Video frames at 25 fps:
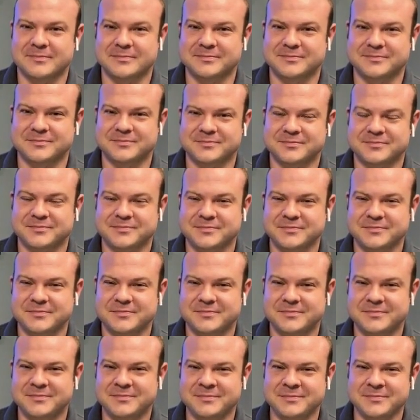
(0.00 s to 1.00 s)

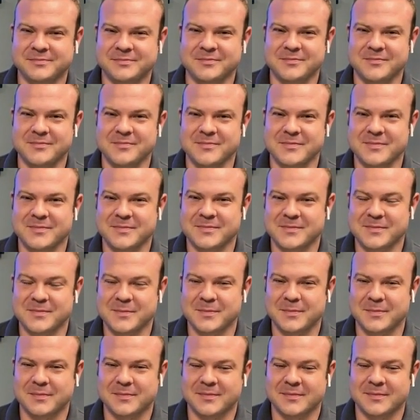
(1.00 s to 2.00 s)

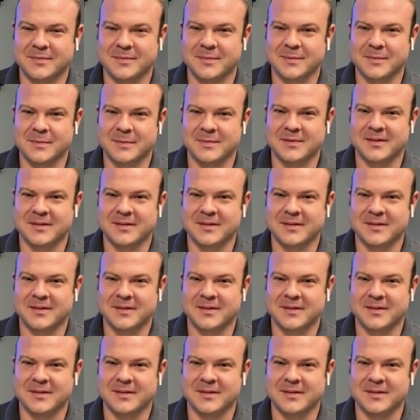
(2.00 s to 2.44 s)
[no speech]